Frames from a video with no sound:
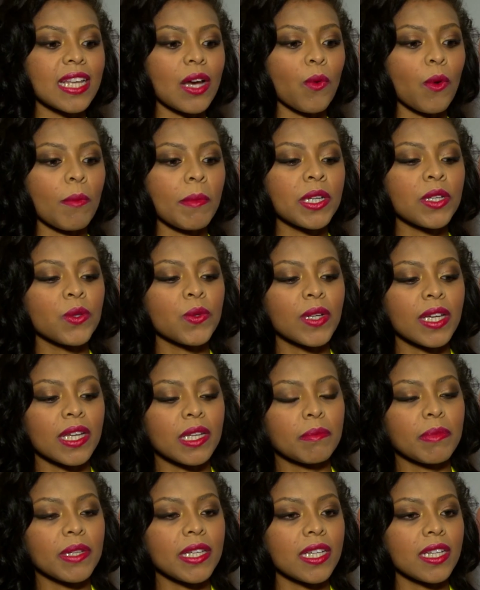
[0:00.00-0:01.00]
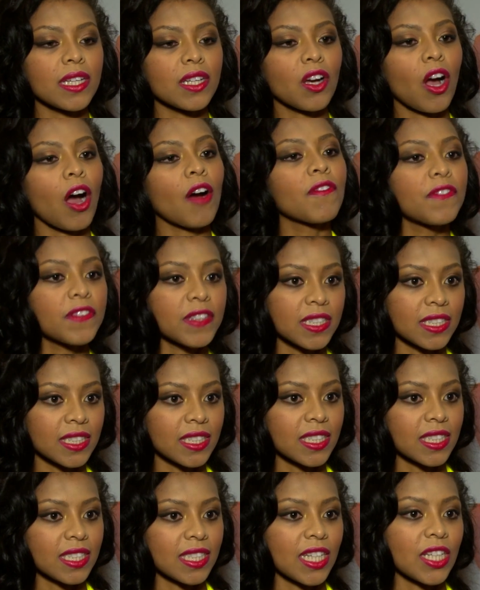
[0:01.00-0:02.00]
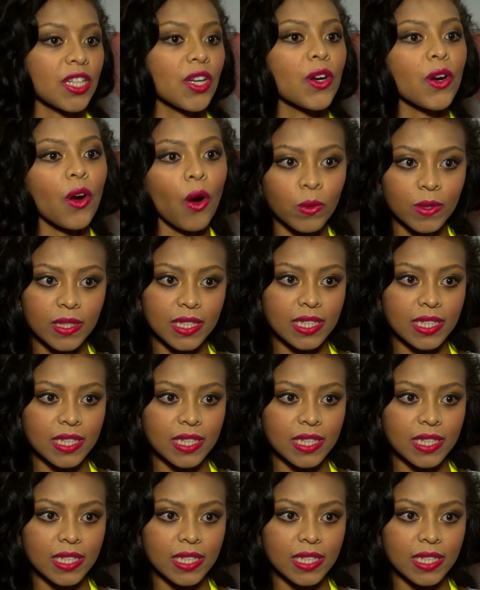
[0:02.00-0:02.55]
A woman who can be confident in her own